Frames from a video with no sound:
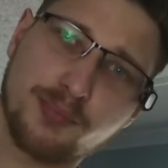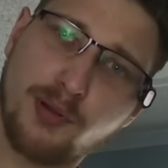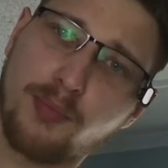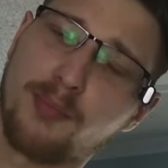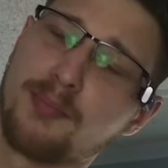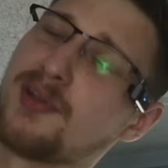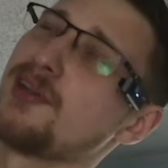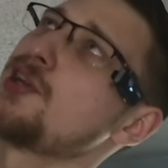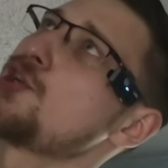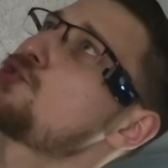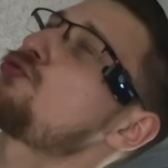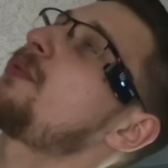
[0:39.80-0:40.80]
a problem in
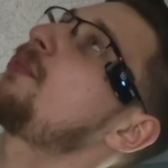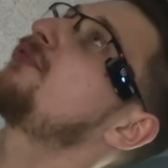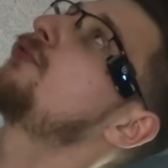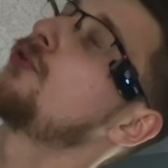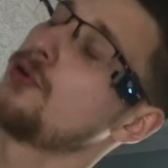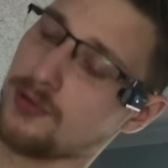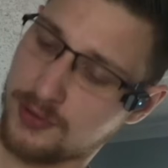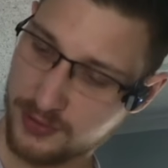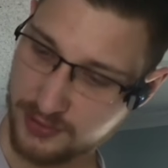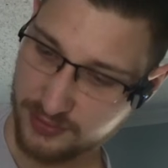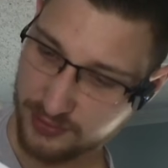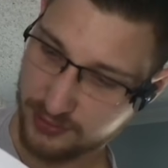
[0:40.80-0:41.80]
history before.
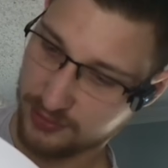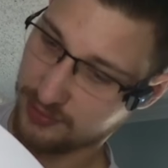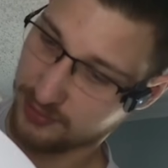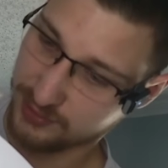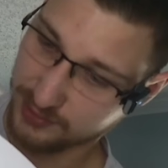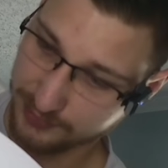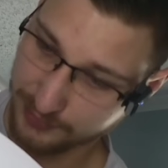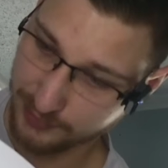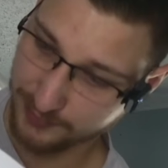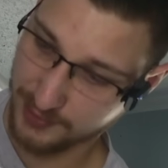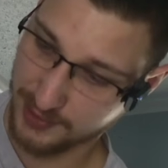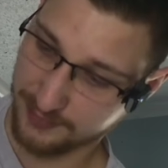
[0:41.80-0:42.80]
Ugh, this is full
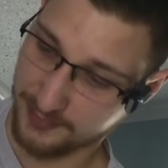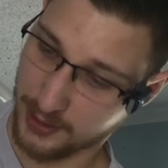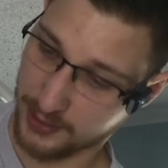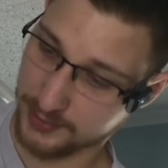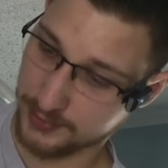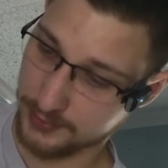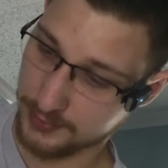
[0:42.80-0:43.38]
of dead bugs.